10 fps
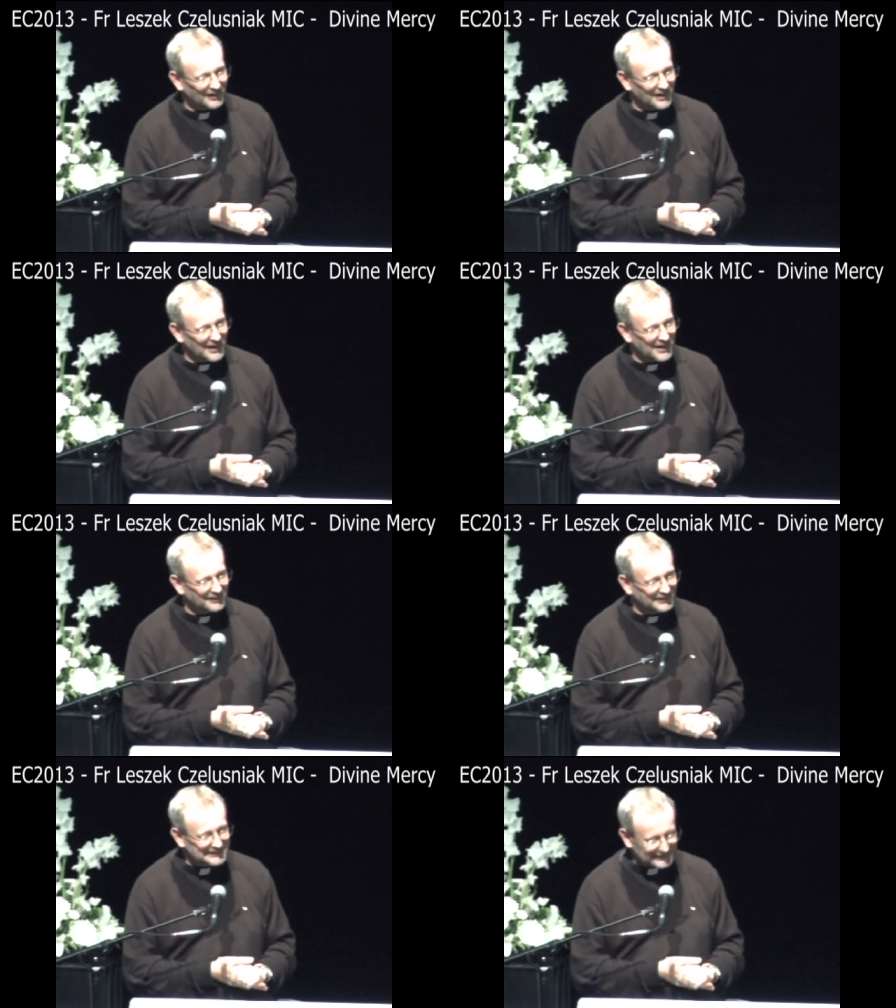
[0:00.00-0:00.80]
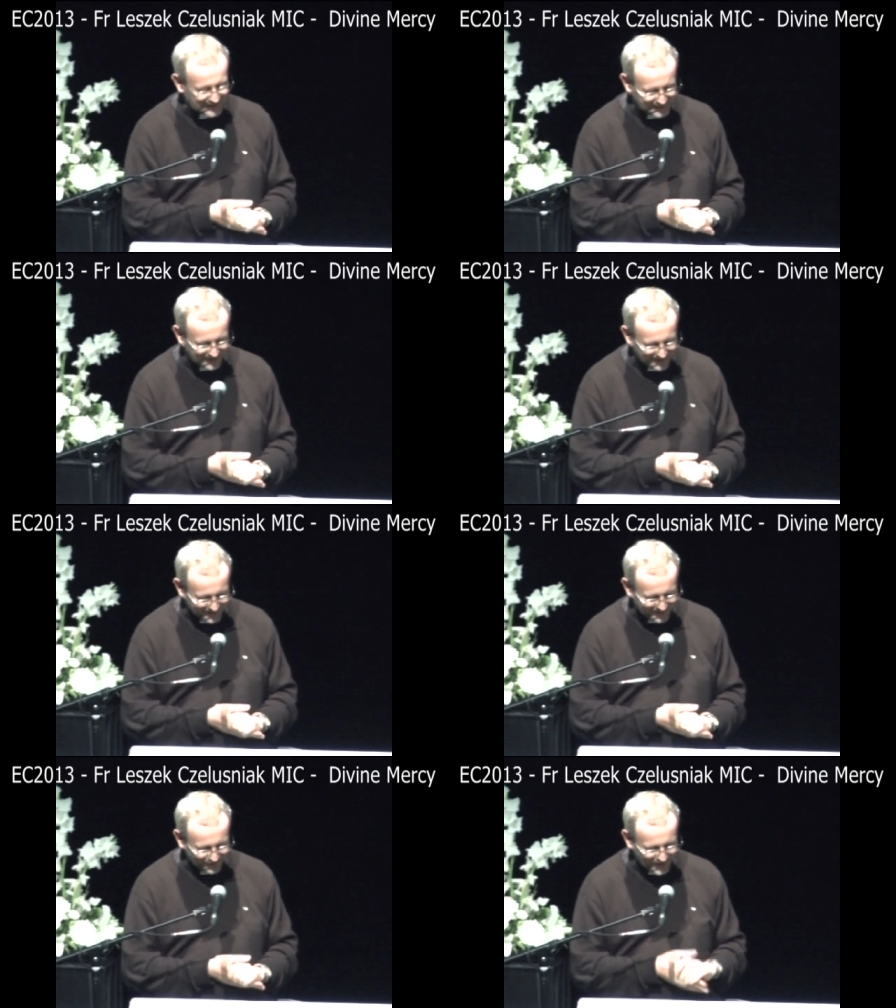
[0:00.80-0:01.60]
and he said,
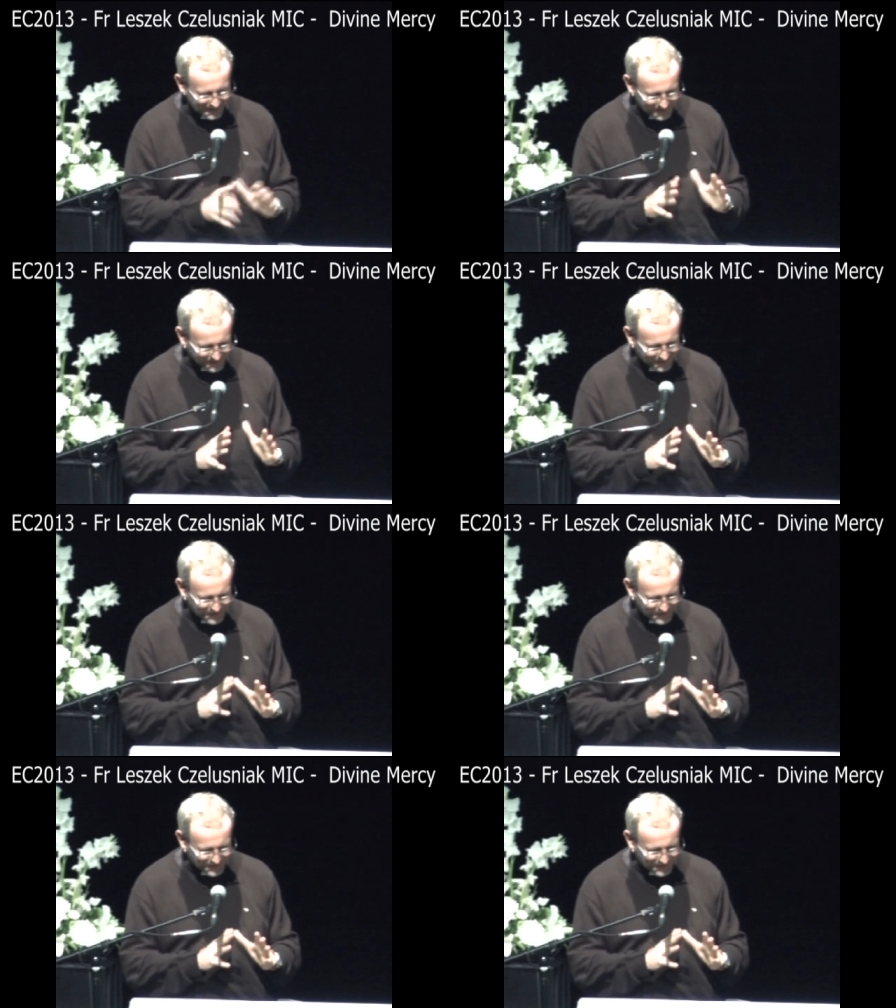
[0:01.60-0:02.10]
Father,